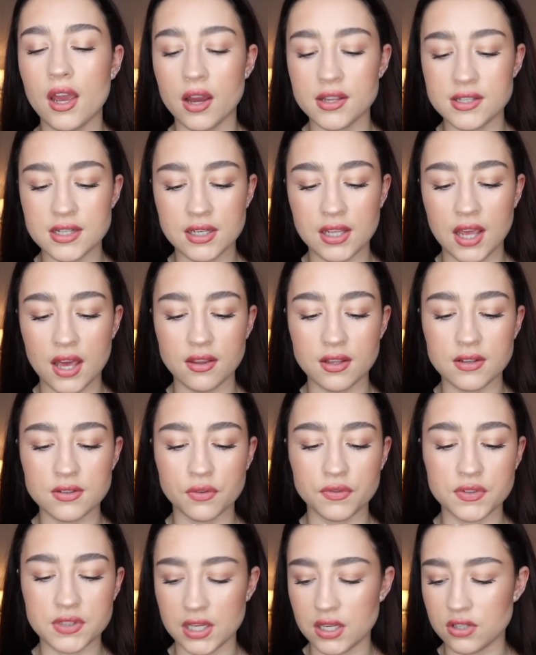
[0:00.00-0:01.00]
I did get this
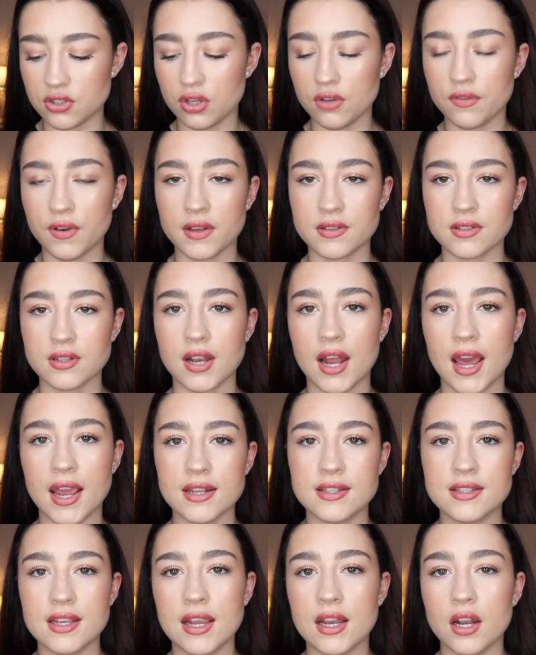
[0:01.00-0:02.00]
obviously in
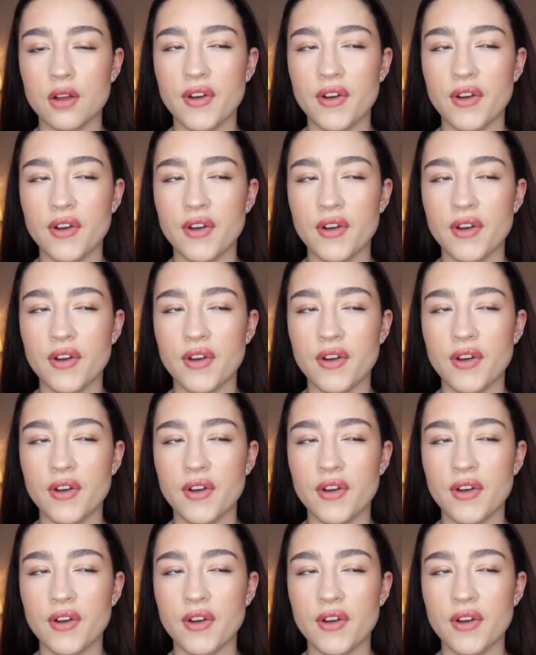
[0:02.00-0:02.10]
2018.